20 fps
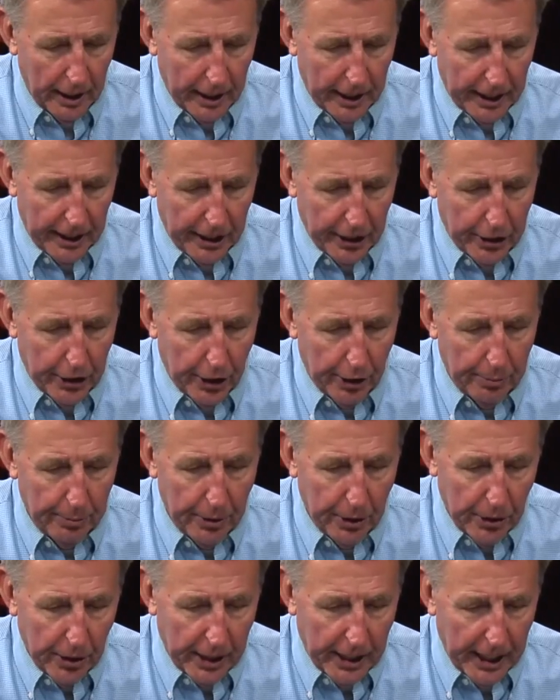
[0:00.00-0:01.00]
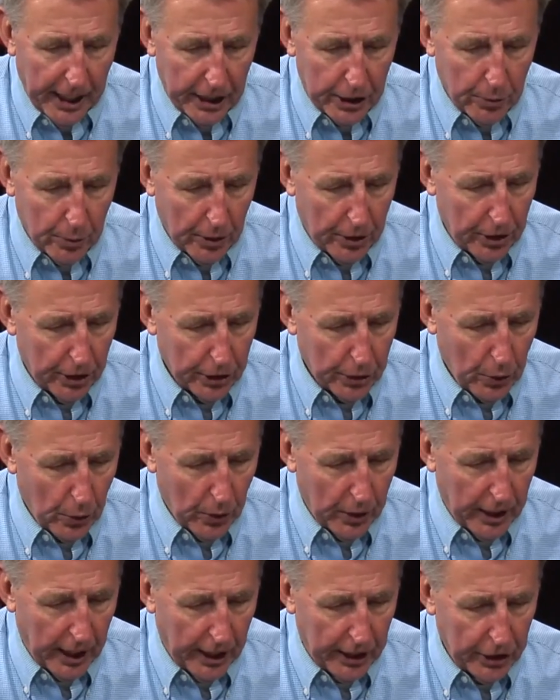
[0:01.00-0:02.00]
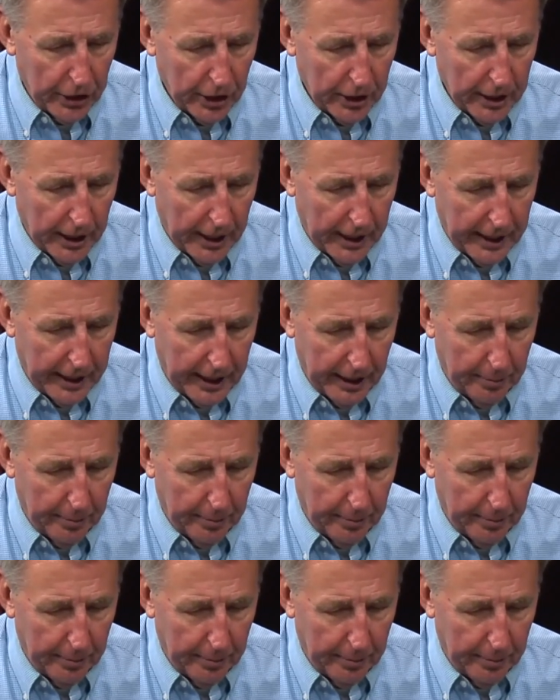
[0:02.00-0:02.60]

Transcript: He communicates with his creation that he